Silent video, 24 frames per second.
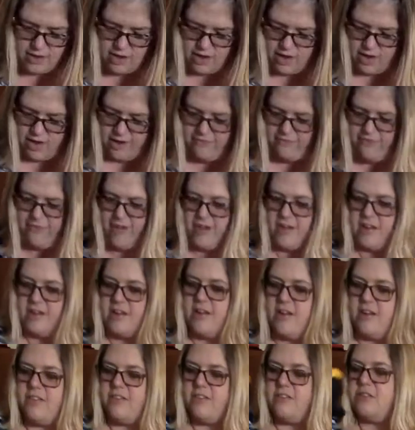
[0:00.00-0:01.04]
I
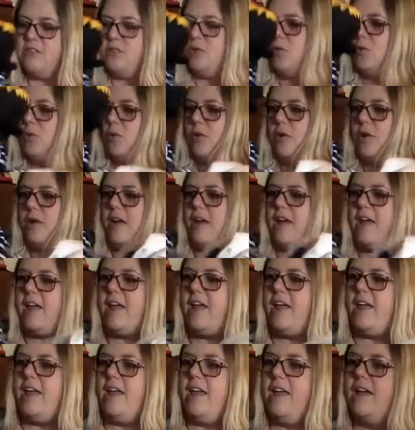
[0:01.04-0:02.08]
found another
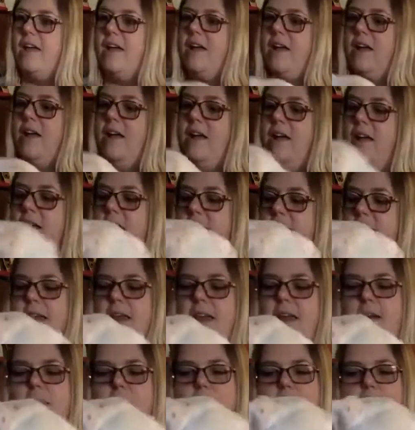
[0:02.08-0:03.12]
toy.
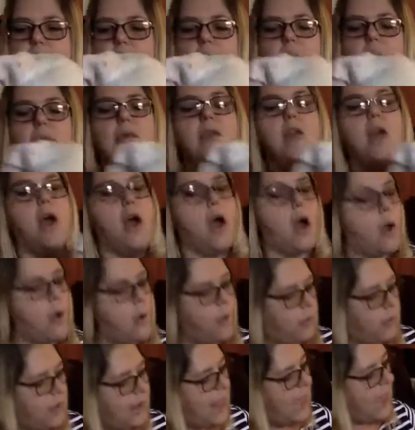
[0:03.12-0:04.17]
Here we go.
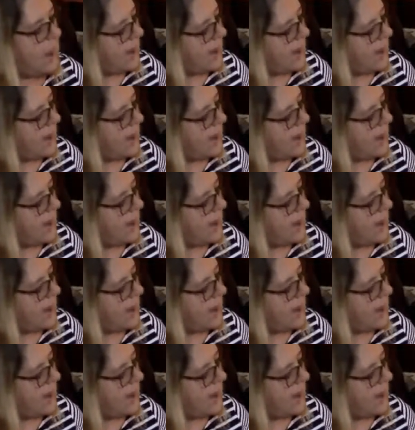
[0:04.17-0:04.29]
No, let